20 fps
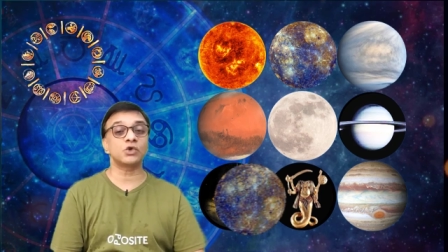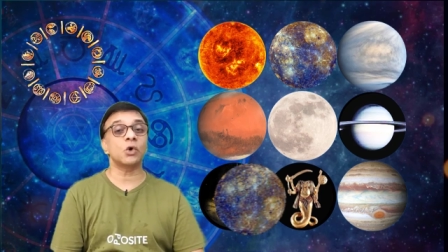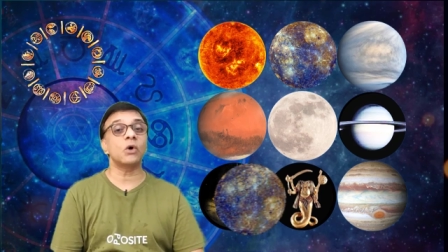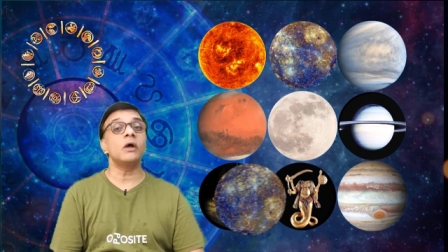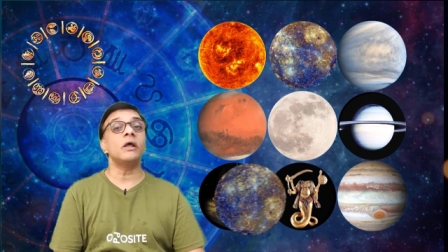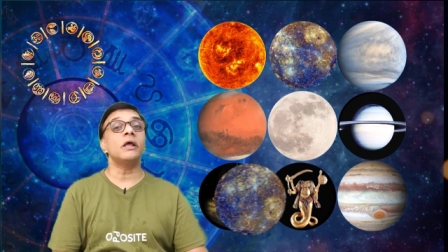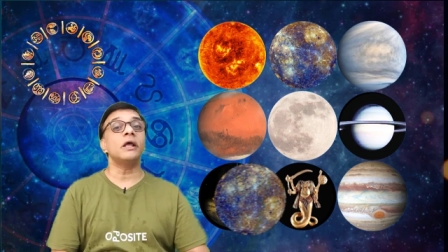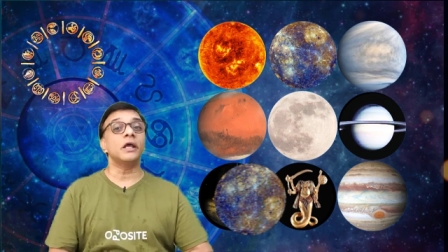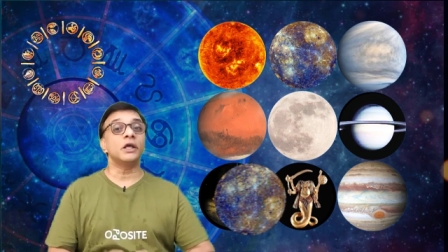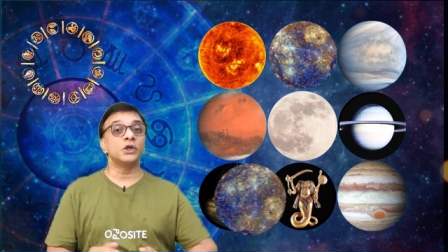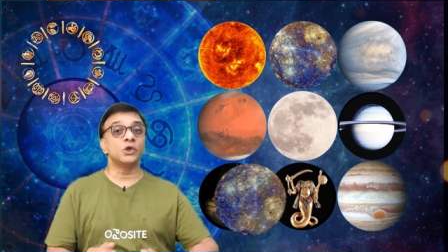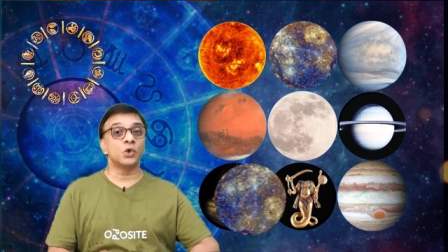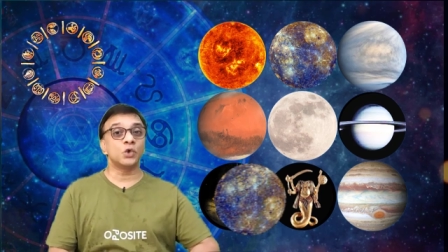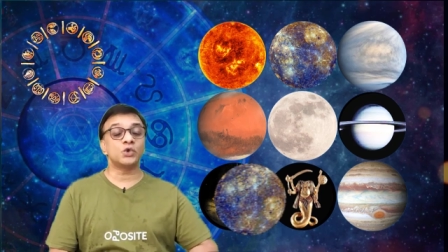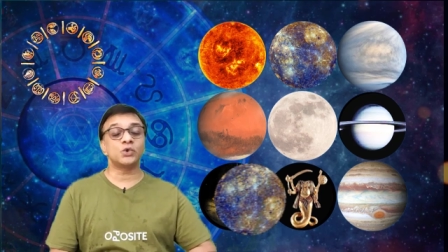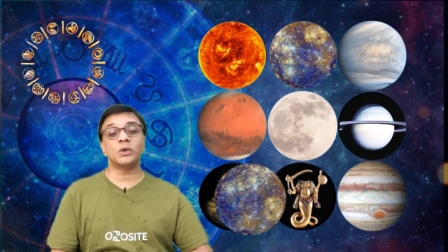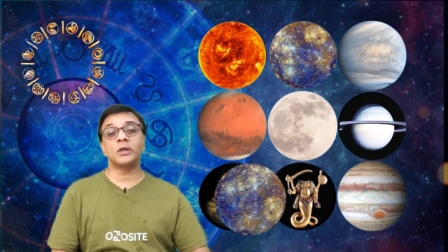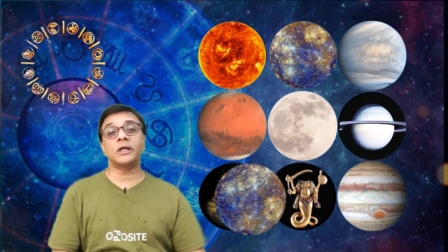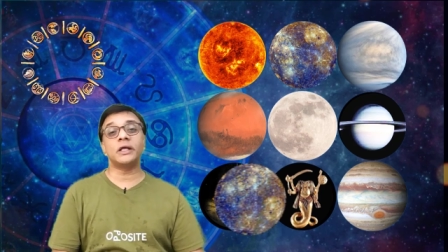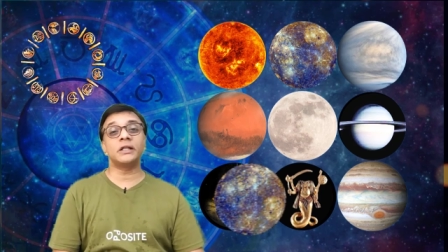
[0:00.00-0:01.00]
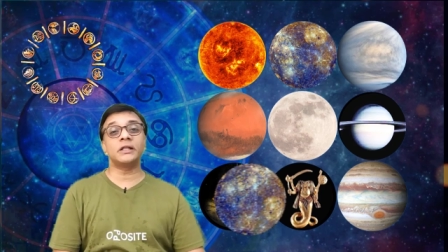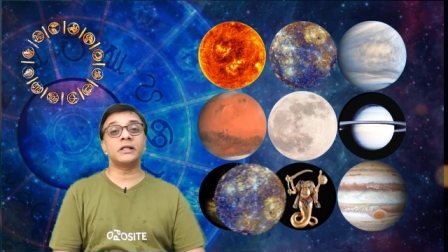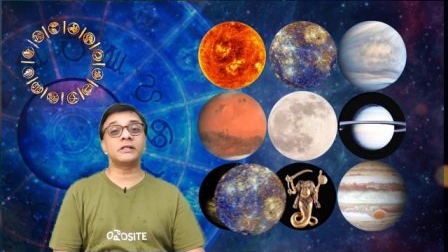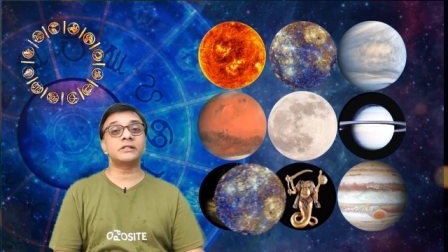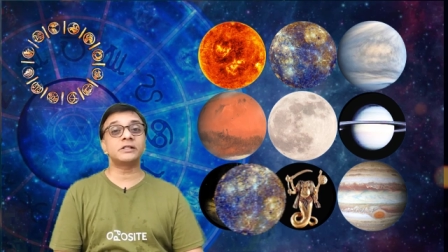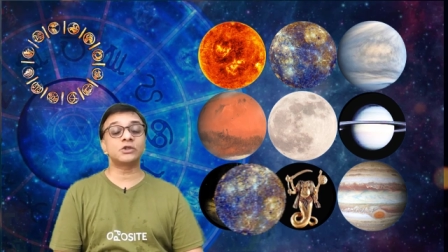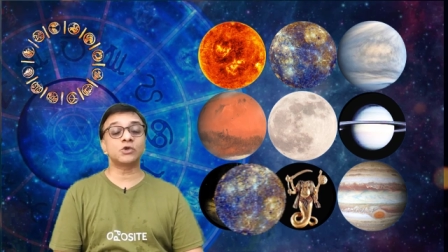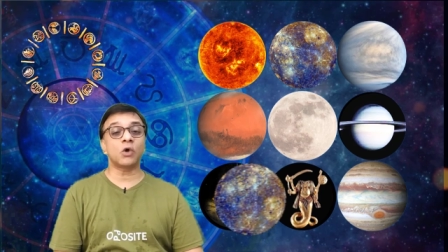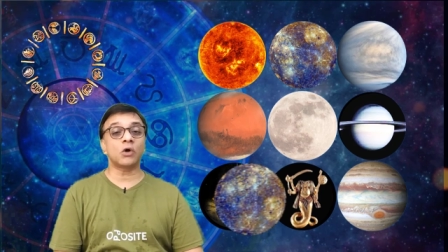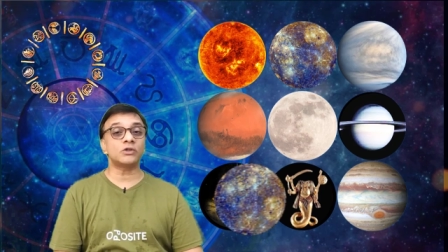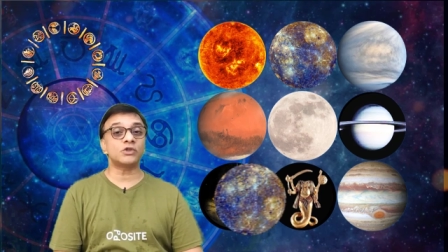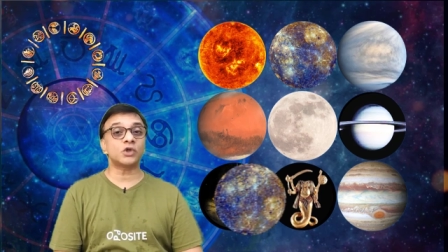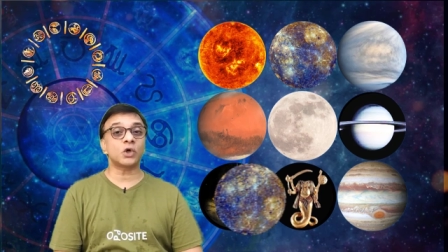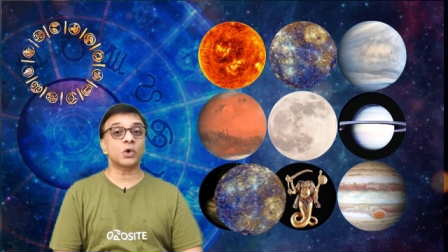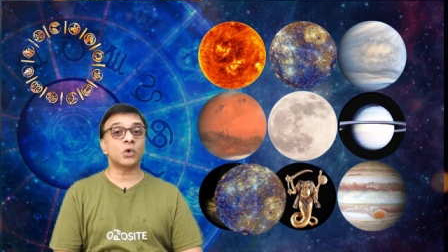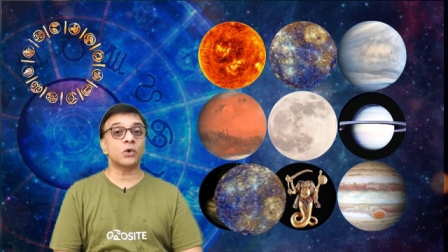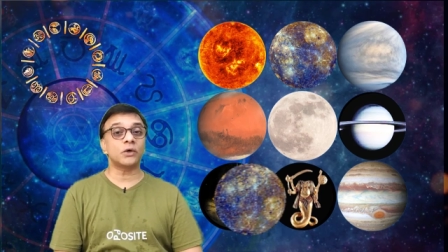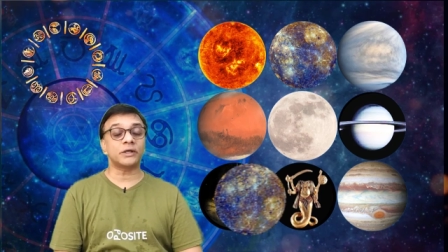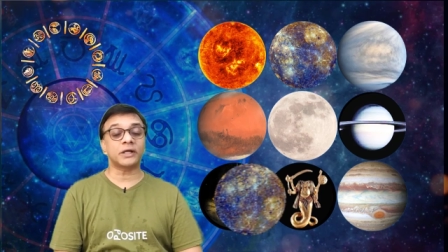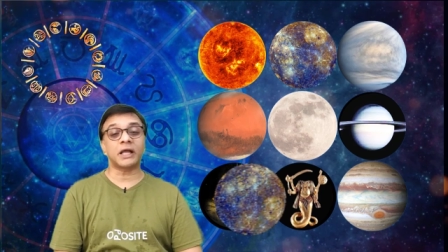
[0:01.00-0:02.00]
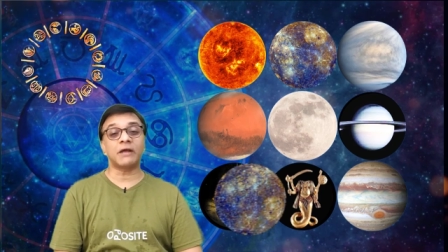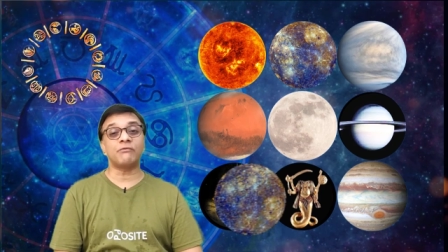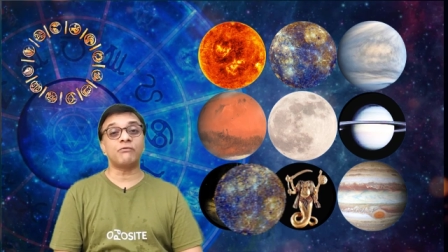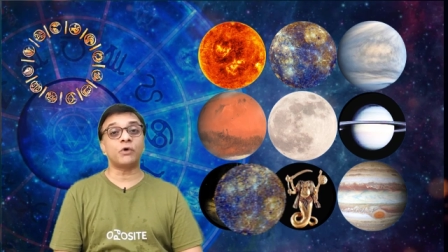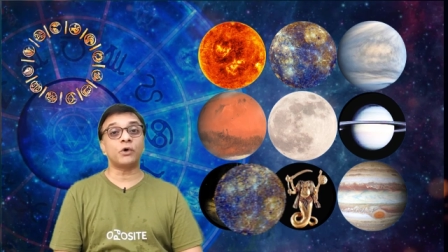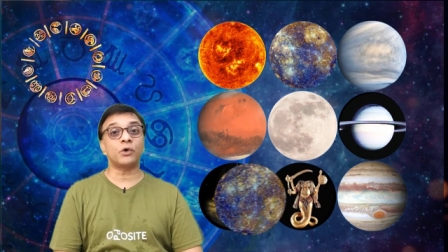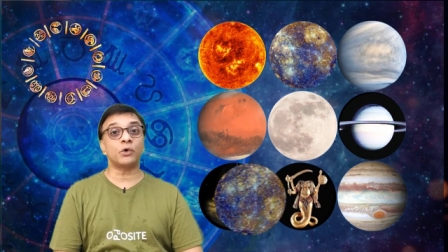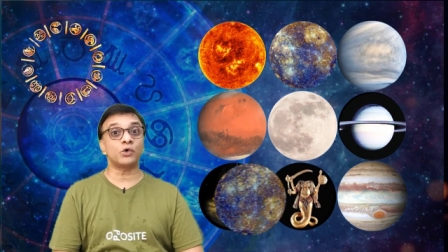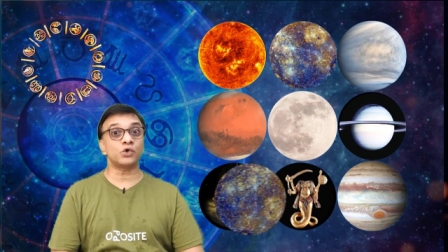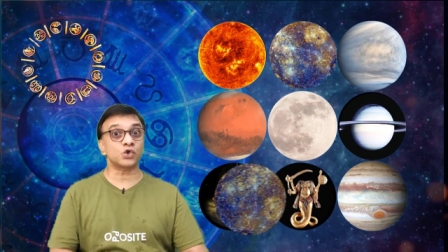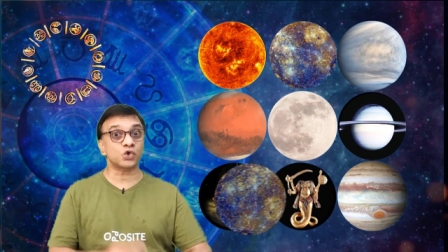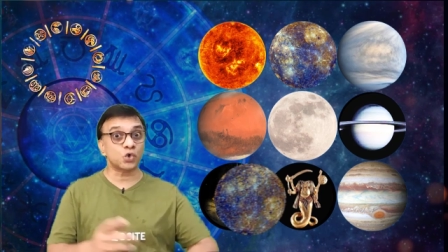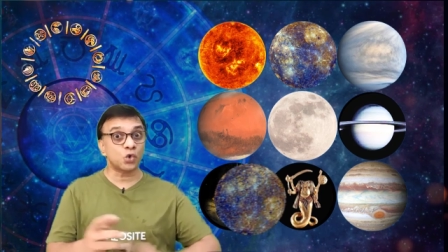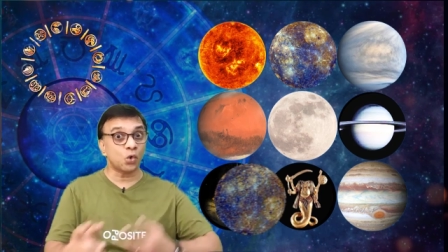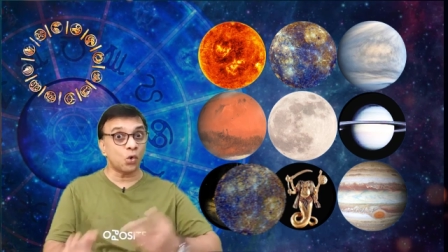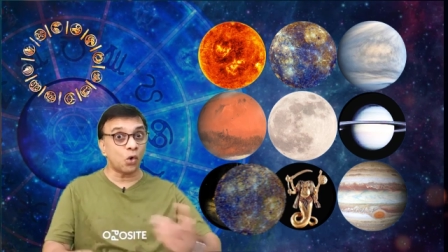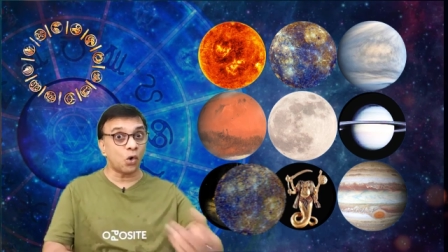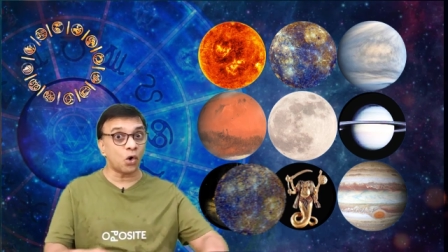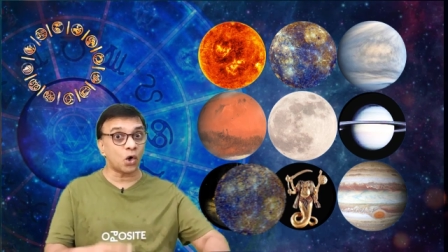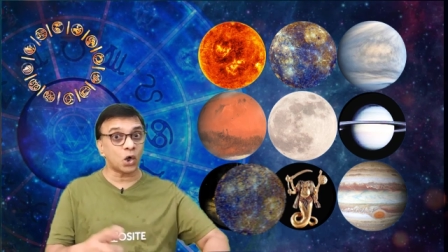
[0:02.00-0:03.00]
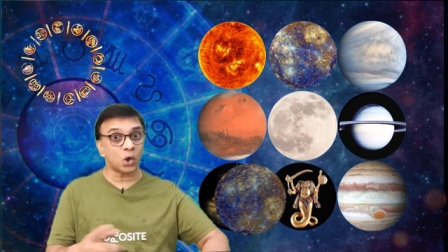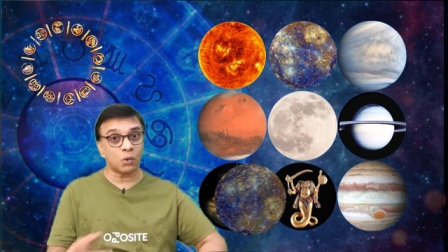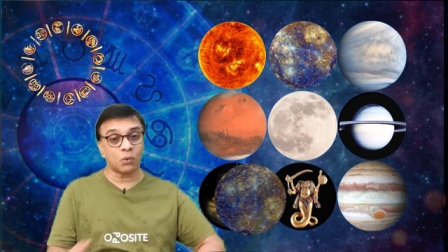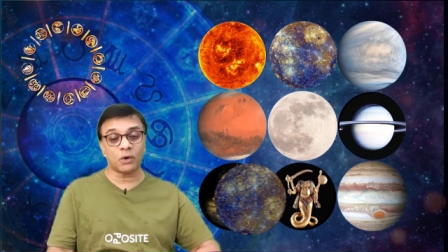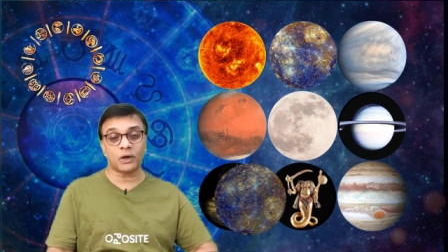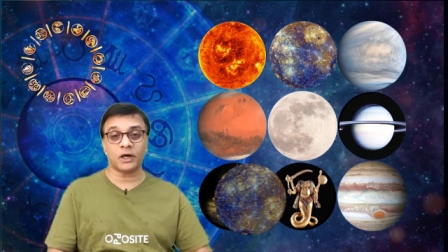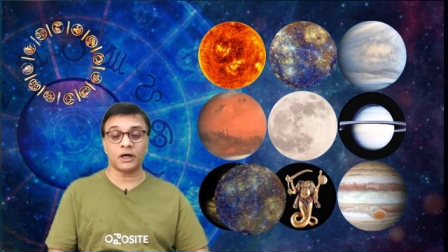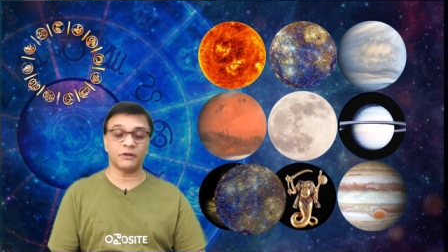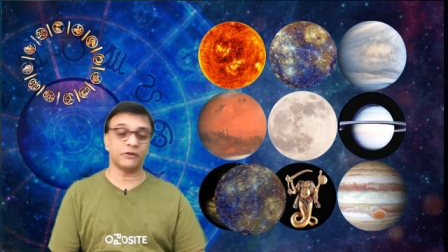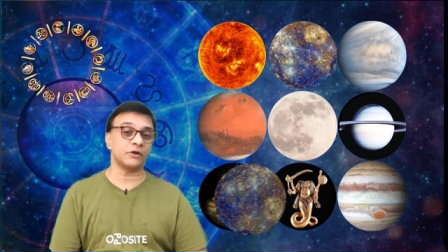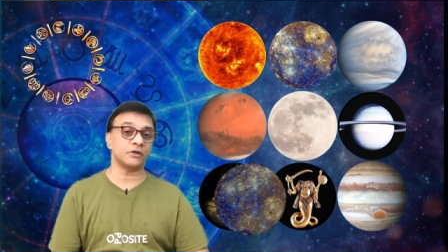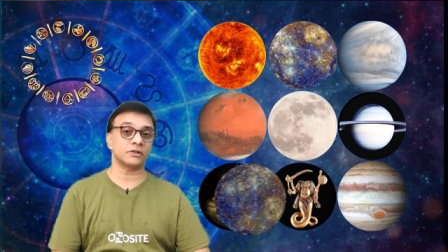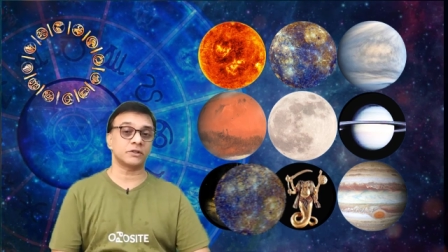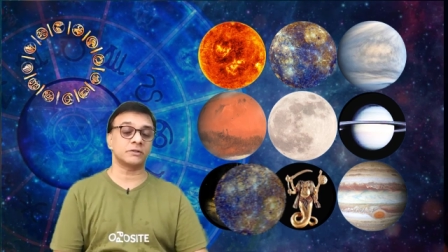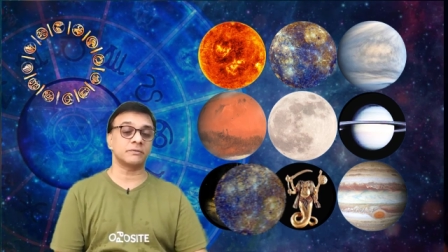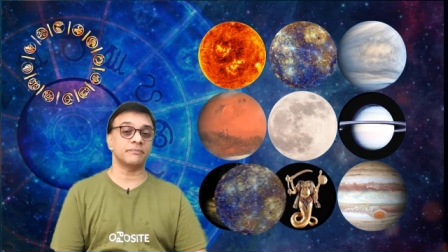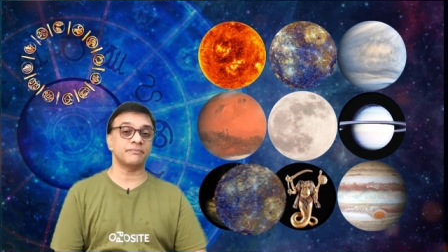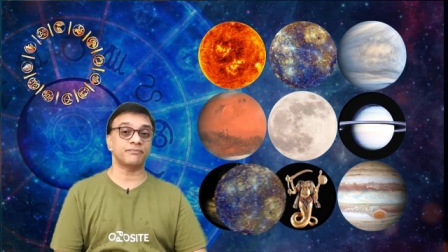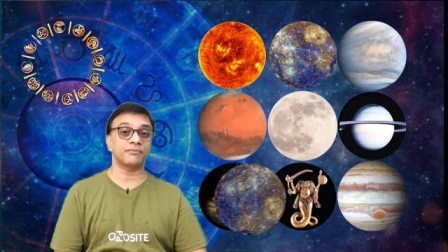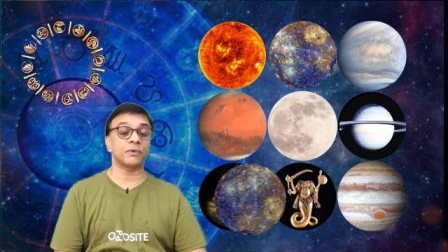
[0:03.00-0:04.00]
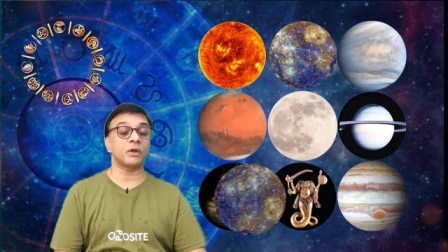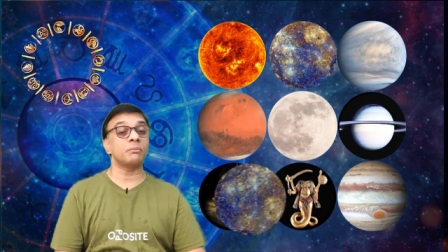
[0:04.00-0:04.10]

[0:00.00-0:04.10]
So usually this is also a good time for you to score over others